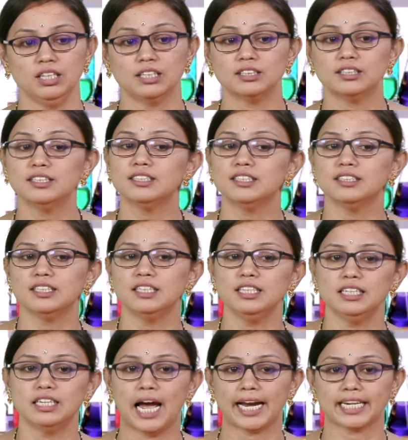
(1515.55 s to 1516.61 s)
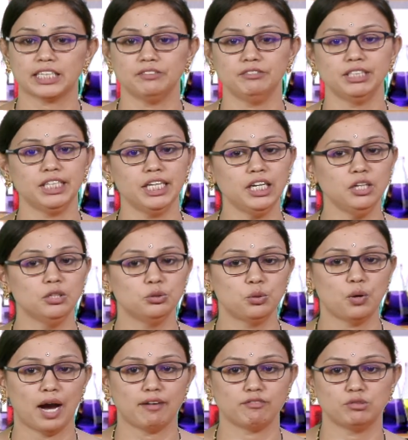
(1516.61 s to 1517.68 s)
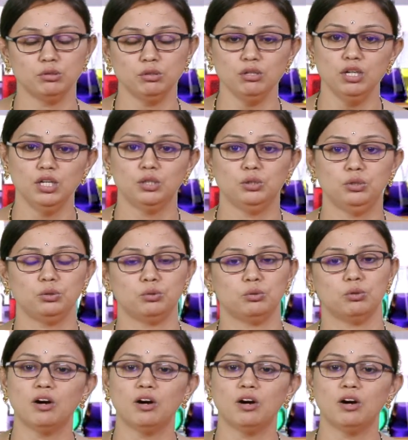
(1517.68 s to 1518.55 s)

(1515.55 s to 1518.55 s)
This is an activity you have to do.